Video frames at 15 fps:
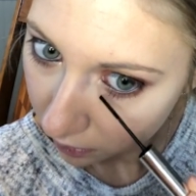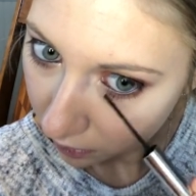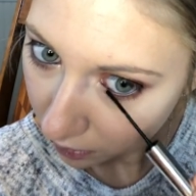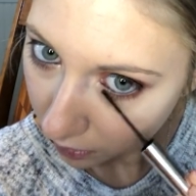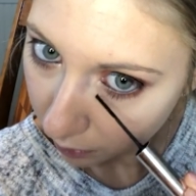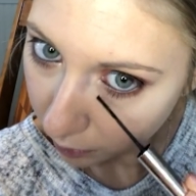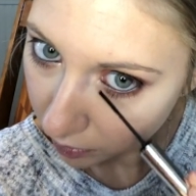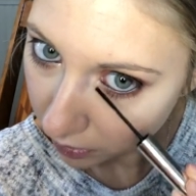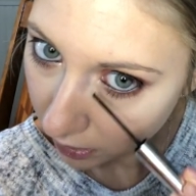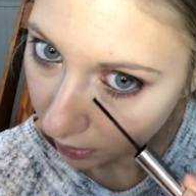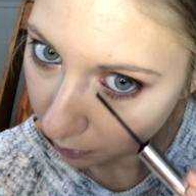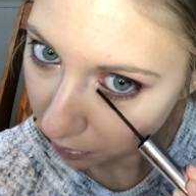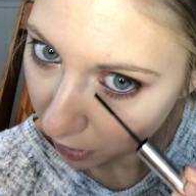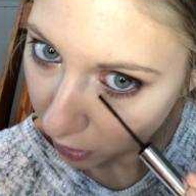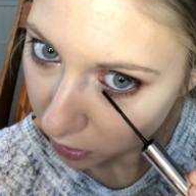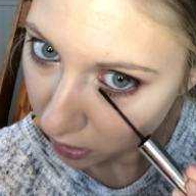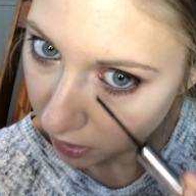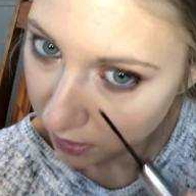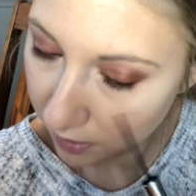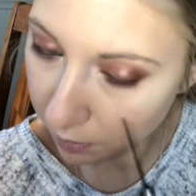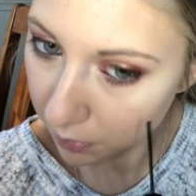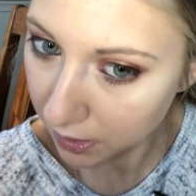I will take
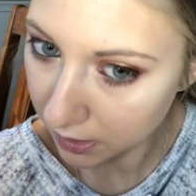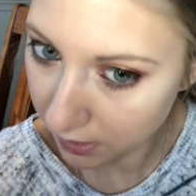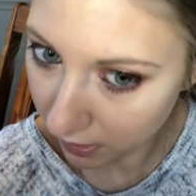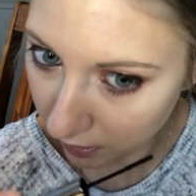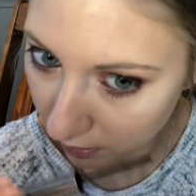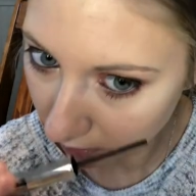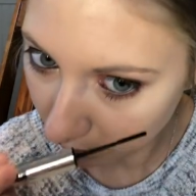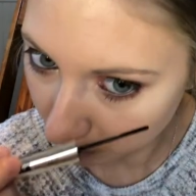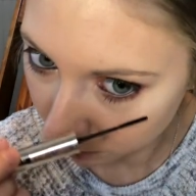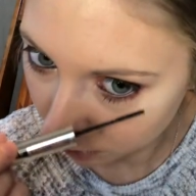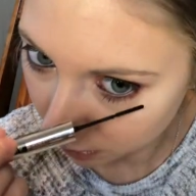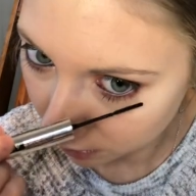pictures of my setup,